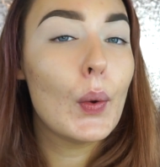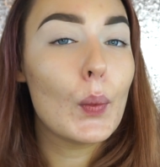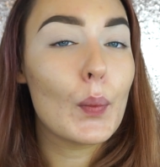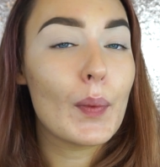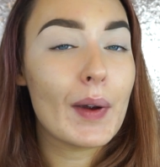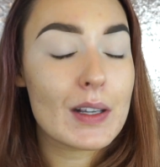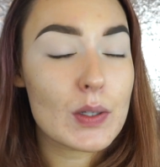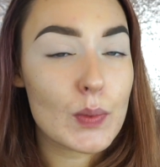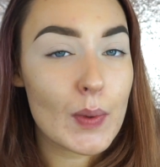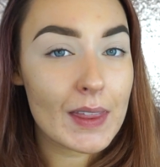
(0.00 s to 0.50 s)

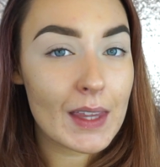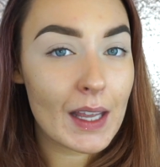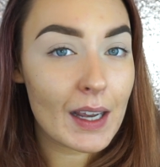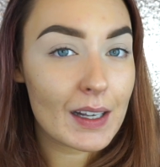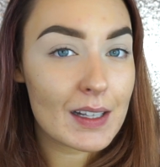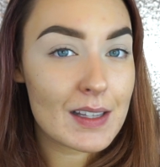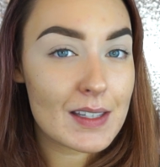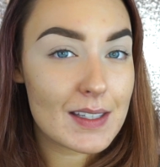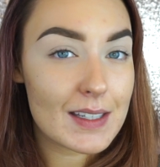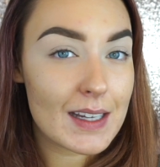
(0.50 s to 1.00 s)
Whereas with that
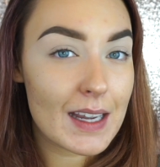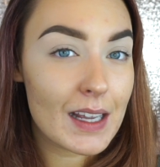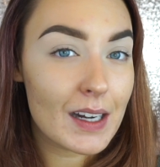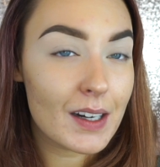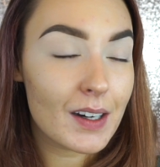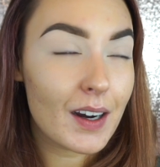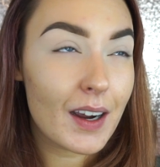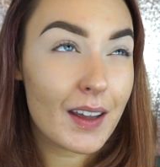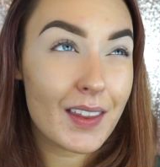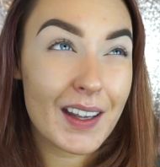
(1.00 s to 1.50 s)

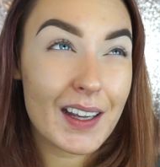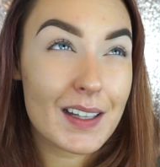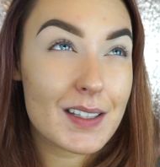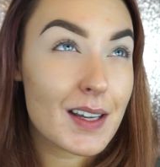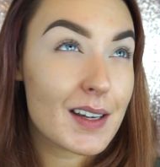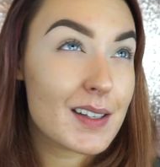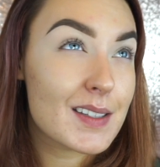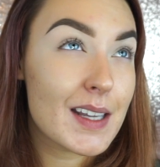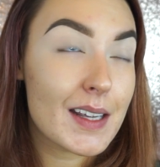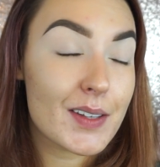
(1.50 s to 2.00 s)
concealer, I think it's
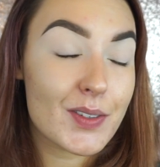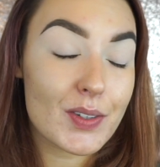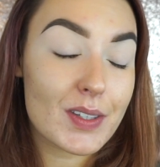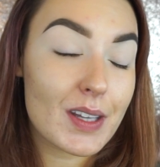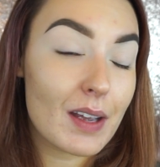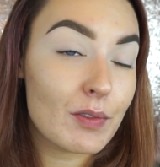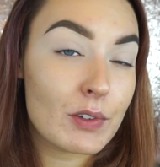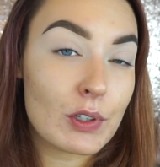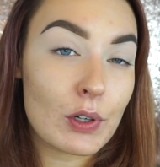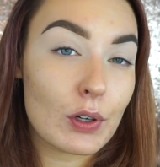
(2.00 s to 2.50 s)
like €6 or
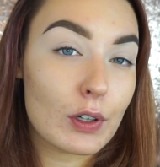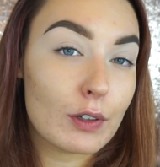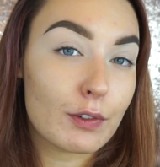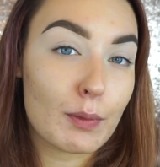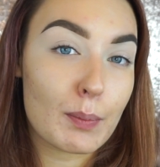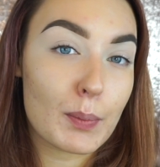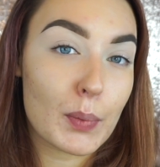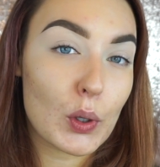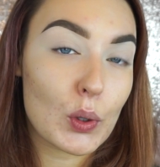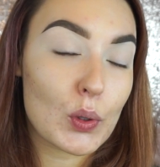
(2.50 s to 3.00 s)
€7
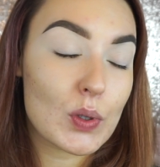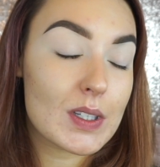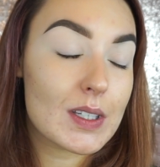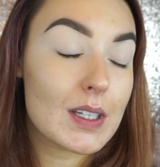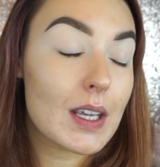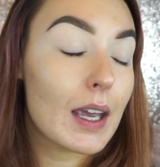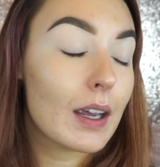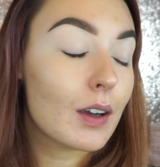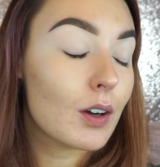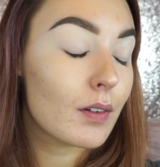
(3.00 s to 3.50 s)
from Boots.
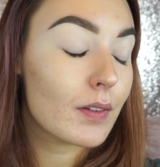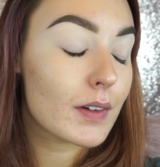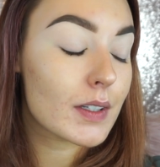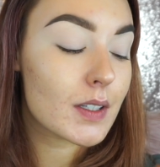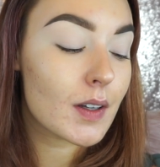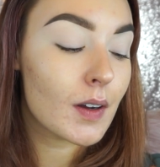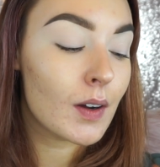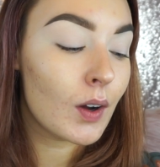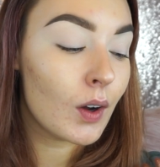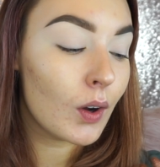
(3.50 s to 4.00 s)
It covers
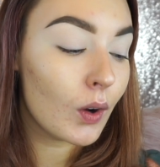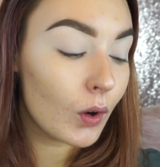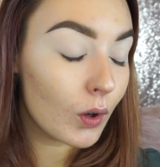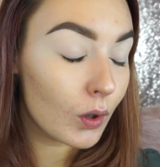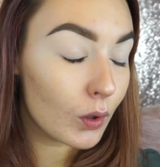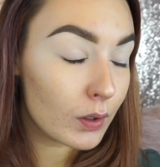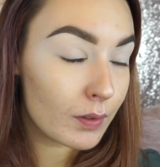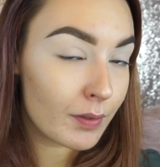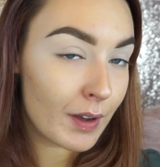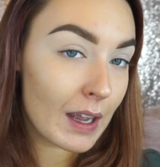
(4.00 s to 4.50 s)

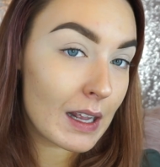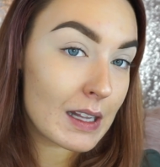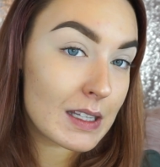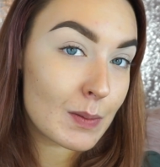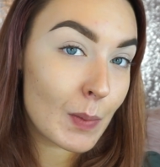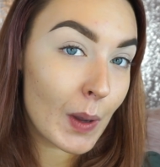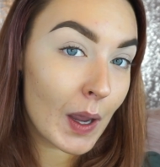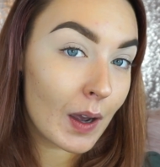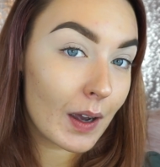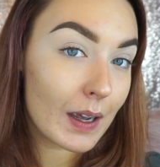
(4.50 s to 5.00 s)
all the veins
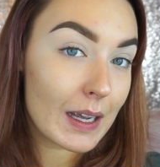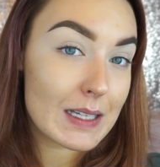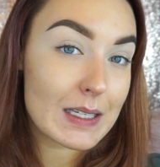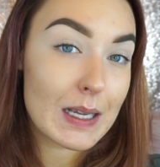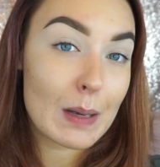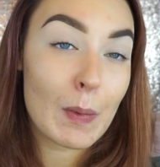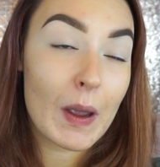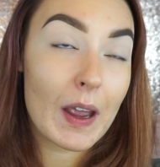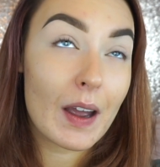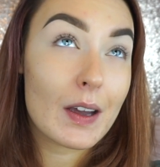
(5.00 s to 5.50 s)
in my eyes
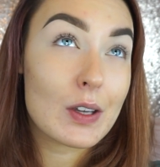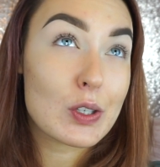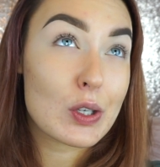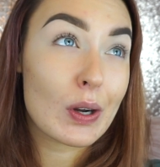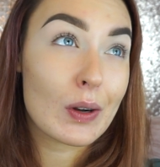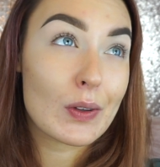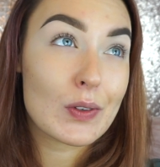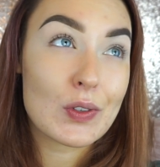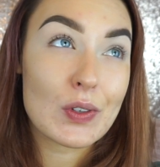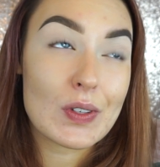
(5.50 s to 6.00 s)
and my
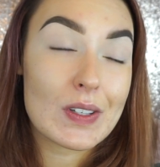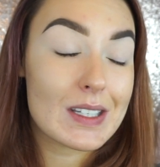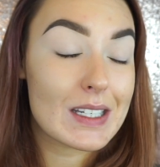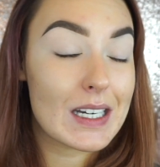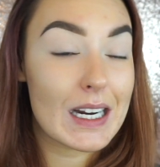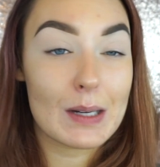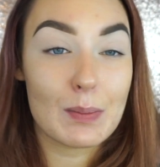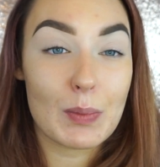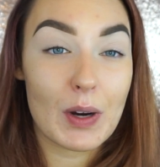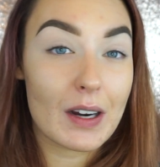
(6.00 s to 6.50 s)
eyeshadows just
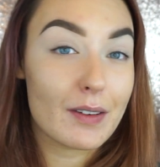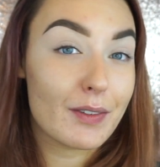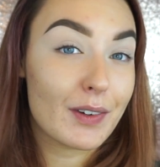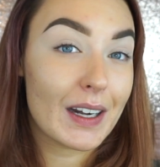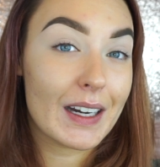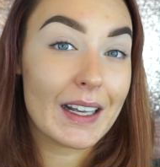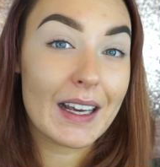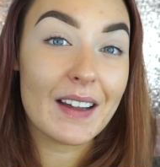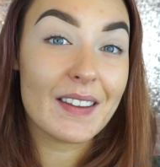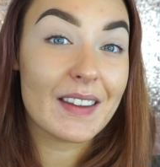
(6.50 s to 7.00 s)
stick
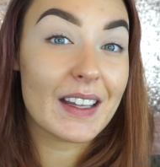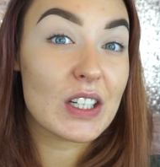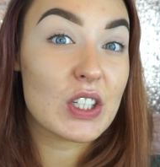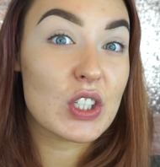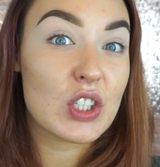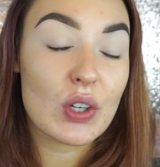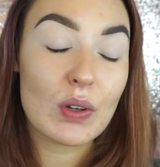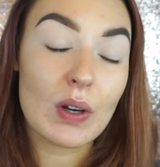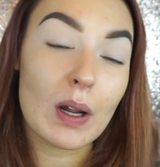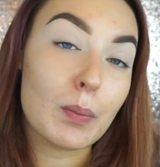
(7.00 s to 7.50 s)
perfectly and they
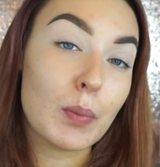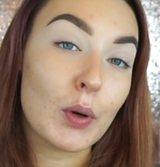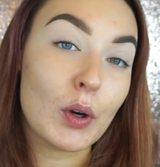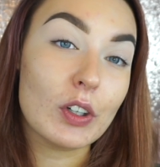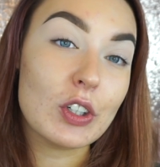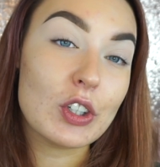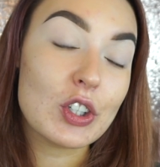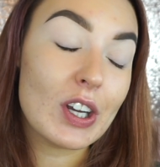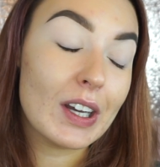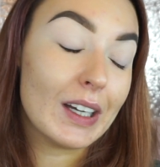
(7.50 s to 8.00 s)
do not
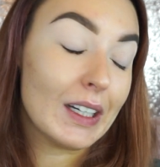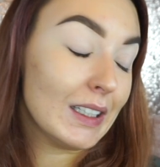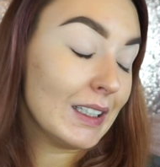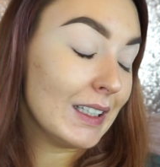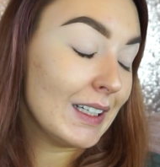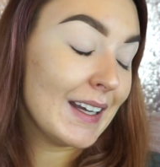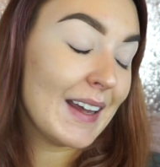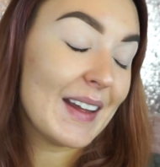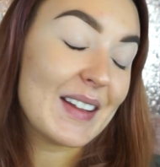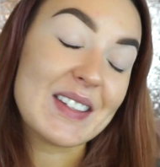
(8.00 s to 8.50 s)
budge.
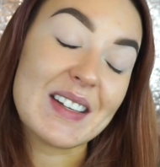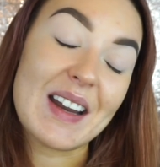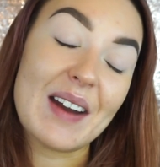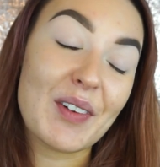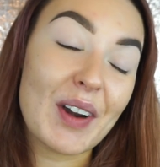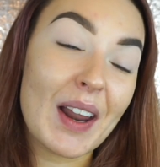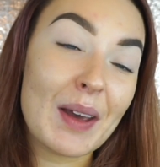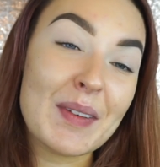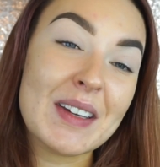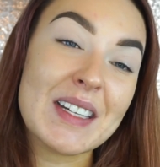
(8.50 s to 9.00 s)
It's
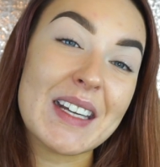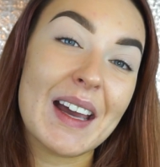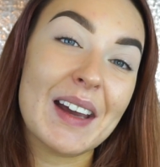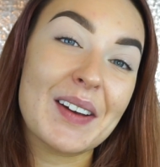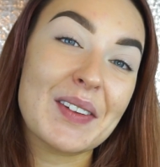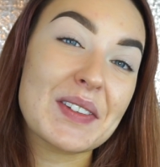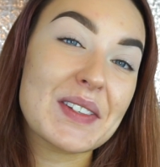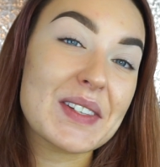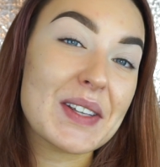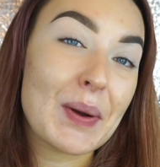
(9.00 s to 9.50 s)
never let me
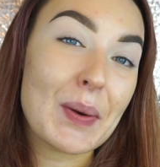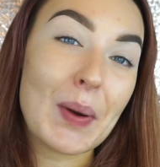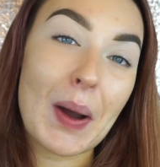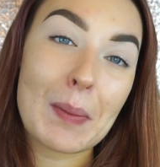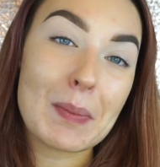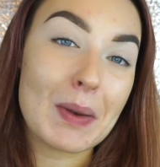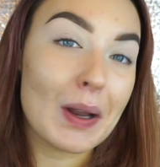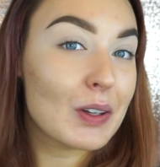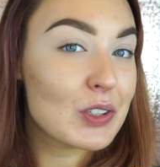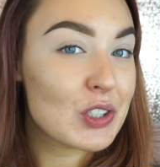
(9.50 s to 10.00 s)
down, so
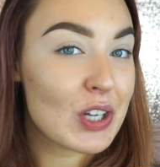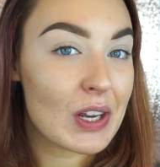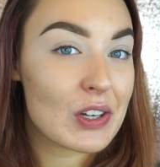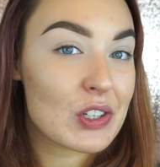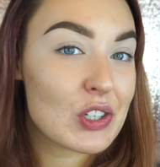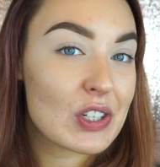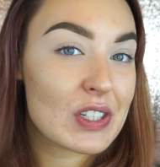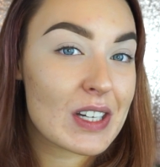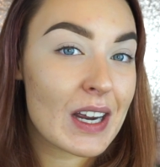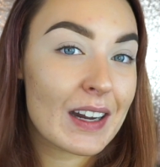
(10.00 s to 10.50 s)
I'm not
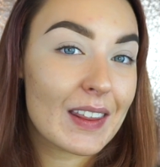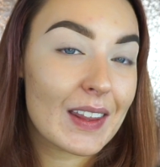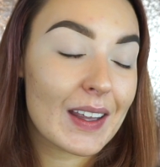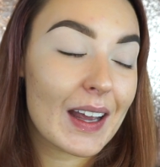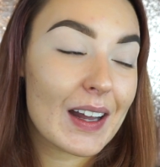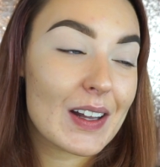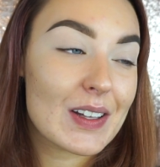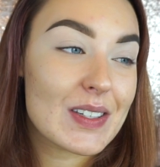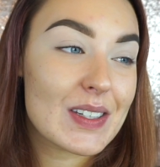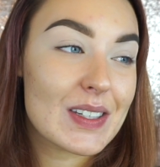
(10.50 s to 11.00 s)
changing to anything
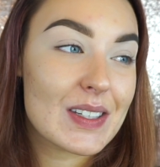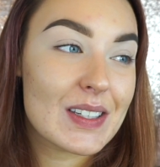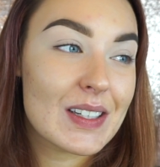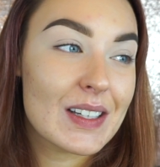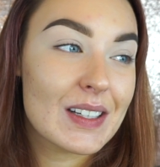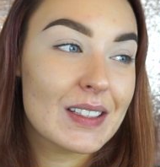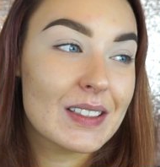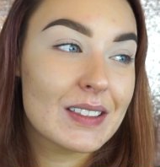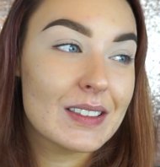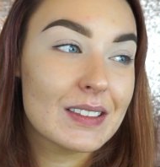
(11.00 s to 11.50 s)
else
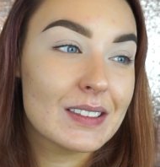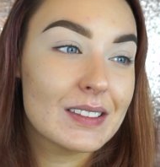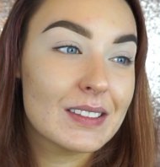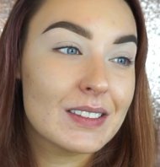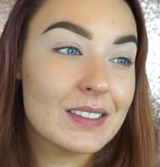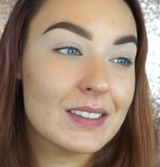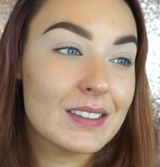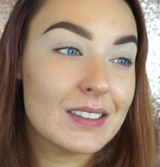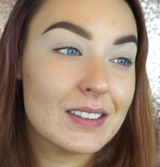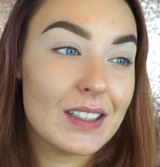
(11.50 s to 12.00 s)

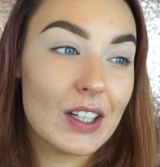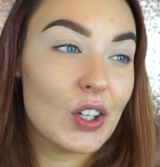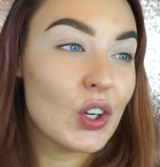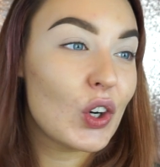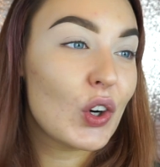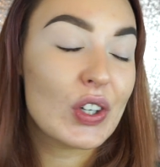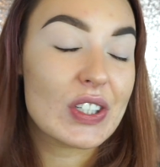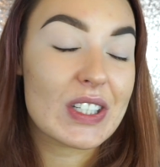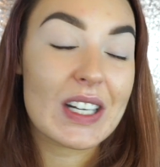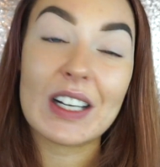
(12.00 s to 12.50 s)

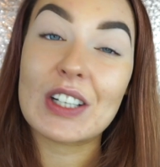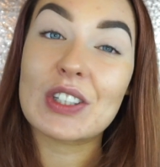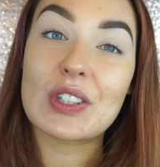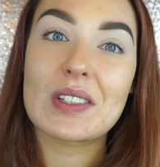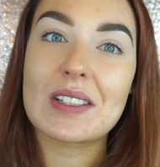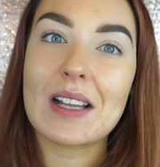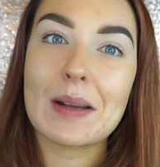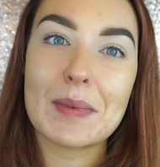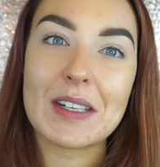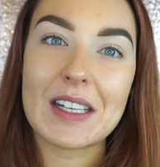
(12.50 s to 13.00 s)
until it
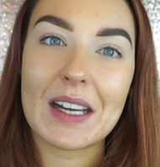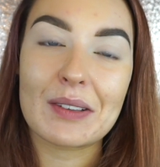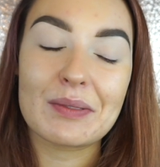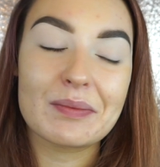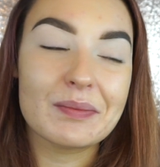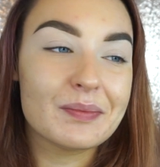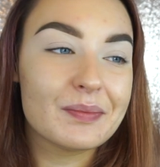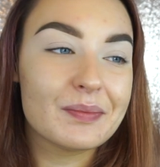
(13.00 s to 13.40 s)
does let me down.